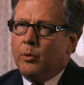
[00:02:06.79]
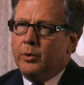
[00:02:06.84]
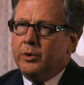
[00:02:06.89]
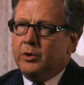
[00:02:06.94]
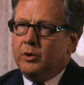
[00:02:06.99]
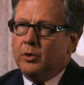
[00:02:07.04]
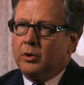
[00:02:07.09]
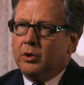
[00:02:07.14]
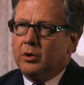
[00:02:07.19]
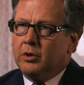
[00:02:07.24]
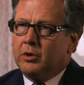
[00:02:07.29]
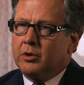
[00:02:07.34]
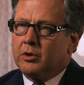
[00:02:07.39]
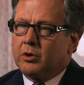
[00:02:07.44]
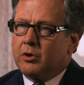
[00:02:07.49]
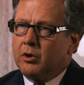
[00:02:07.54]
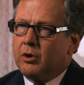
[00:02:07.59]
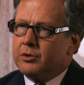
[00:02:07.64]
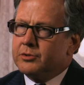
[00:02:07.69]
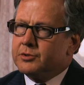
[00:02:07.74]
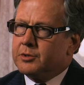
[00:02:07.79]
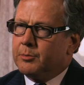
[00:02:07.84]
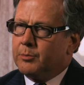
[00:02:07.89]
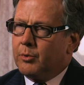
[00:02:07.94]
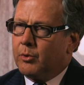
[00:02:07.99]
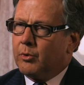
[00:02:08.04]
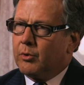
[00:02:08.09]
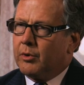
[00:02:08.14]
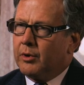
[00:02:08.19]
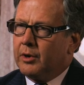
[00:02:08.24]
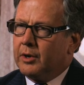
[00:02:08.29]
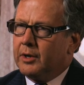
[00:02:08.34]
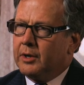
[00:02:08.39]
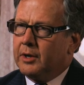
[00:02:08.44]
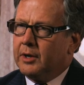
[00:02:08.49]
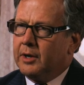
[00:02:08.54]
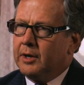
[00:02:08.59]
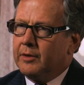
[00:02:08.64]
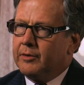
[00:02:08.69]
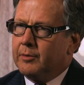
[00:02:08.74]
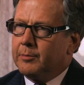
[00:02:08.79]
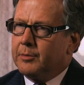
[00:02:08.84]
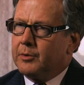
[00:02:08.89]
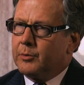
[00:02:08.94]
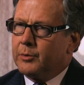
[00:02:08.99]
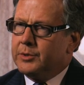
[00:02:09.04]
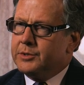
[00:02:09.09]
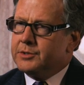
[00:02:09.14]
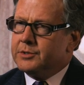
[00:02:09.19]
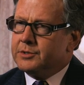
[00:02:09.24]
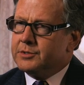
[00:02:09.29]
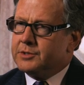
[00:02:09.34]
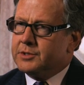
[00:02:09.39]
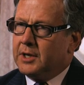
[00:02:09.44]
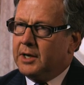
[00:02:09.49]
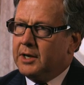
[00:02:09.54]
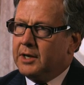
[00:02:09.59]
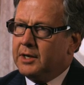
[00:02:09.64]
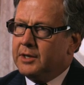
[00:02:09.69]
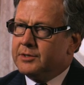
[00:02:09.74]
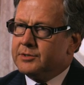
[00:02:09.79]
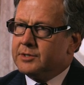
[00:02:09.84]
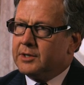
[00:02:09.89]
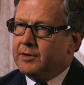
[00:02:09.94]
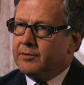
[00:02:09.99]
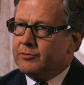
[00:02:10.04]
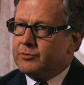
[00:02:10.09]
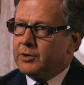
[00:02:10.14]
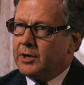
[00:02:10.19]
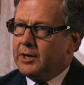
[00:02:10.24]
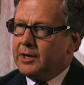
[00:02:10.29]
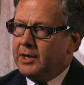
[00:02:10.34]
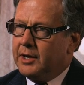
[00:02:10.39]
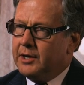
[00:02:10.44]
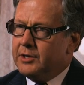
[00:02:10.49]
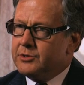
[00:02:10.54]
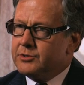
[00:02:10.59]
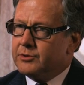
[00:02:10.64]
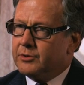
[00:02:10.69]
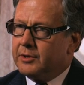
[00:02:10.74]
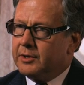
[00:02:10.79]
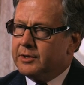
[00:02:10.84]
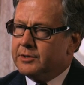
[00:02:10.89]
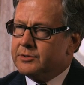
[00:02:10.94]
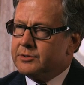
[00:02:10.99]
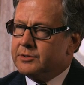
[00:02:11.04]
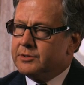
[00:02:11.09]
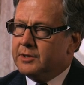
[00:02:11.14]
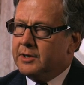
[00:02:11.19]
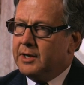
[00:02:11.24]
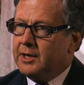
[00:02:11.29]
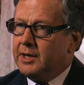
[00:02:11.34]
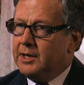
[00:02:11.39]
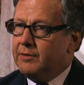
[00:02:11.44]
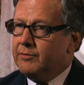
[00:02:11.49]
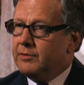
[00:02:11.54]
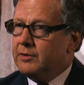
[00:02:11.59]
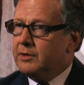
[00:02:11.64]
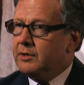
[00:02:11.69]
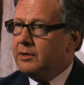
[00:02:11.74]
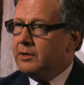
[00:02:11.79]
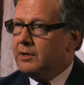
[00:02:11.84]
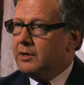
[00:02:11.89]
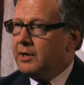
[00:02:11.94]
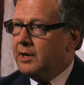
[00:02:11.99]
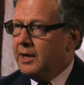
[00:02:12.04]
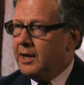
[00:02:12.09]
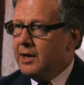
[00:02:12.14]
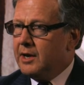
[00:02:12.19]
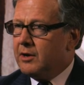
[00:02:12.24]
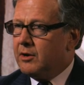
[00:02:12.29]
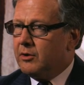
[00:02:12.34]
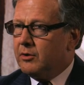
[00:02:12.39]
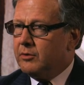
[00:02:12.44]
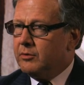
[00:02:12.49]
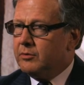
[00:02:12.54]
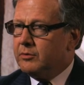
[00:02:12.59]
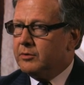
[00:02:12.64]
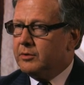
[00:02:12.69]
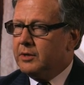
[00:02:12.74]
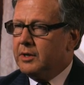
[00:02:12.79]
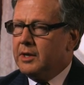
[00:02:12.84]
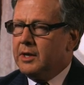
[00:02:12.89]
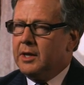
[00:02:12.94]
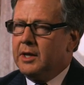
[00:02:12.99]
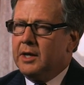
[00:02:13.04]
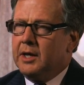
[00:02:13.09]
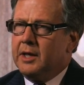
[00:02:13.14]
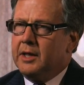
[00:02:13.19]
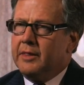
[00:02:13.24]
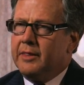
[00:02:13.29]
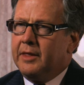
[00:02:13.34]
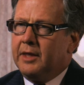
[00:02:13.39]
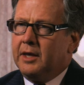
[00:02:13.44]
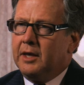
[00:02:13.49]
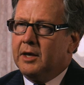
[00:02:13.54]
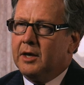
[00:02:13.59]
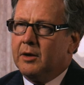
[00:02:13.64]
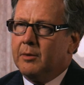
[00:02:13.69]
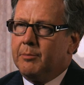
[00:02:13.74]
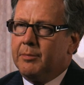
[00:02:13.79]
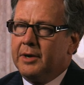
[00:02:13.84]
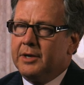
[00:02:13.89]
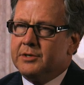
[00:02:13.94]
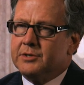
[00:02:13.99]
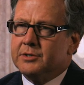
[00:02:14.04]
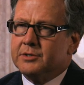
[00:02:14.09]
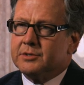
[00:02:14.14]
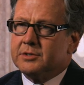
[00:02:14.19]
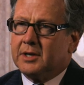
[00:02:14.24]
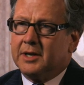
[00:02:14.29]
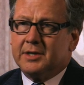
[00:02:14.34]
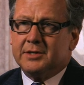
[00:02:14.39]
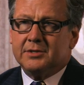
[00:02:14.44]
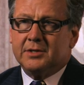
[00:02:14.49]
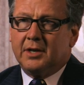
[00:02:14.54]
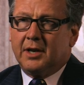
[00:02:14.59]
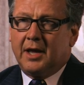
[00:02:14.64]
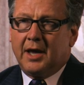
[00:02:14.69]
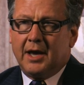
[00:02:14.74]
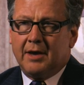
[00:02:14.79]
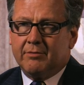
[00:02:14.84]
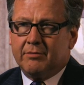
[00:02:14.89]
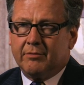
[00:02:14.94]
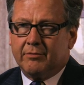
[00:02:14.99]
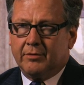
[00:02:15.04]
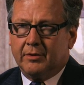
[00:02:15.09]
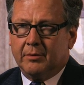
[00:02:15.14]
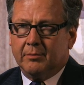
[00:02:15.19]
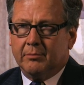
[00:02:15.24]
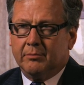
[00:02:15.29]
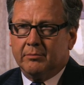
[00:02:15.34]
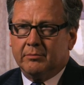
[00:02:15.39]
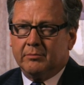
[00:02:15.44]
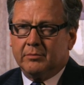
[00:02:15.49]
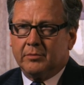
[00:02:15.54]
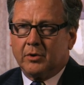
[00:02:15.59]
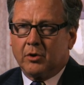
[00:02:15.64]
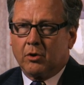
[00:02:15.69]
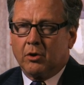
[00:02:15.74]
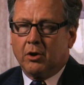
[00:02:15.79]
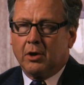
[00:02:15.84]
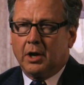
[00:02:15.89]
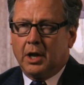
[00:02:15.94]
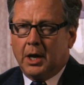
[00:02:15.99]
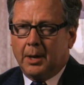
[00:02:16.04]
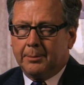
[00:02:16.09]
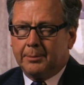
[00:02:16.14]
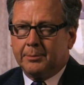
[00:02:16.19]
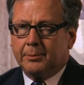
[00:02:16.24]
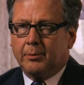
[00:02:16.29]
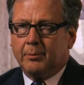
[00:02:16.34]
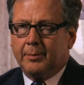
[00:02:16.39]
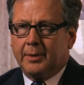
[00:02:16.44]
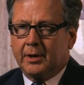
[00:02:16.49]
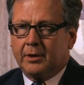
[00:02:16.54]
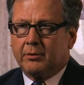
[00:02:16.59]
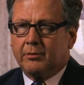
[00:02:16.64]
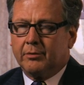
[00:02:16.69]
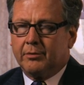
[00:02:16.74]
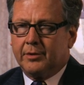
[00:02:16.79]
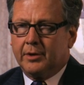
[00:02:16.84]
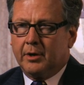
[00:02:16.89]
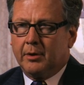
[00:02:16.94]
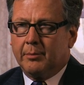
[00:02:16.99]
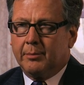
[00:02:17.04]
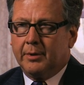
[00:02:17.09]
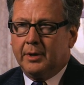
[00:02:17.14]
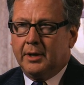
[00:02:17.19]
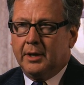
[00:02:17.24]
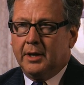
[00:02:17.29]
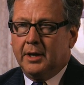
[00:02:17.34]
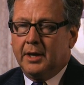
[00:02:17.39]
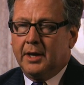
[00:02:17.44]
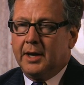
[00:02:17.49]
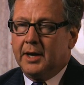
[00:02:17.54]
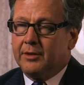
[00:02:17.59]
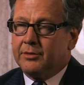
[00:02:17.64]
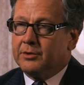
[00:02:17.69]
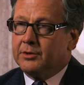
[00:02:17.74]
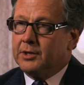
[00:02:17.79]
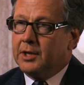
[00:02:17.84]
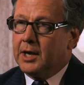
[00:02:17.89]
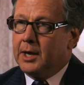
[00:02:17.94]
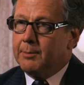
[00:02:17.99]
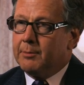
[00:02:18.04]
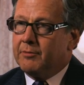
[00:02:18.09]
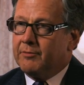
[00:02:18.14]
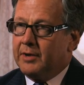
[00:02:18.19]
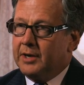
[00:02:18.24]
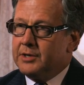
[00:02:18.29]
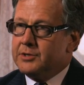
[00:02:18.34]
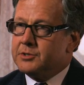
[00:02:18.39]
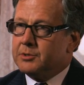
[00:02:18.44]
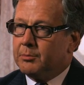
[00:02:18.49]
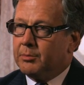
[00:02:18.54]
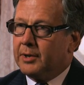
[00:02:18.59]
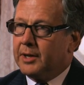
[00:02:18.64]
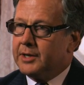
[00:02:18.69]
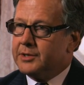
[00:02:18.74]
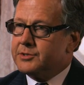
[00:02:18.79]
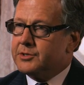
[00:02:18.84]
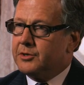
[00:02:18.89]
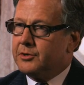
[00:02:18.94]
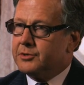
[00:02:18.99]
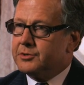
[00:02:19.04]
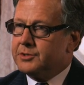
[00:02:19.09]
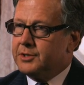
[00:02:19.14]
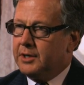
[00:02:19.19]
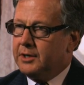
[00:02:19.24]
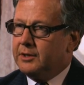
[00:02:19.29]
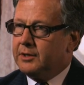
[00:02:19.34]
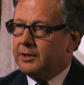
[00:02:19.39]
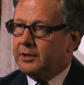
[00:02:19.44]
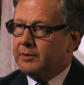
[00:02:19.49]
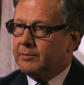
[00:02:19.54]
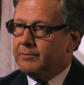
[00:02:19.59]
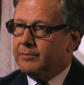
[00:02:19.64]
when you look across the board, uh, there have been recent studies that have tried to answer this, and even now, the uh, patients, less than half of them, are on optimal medical therapy at the time of angioplasty or stenting.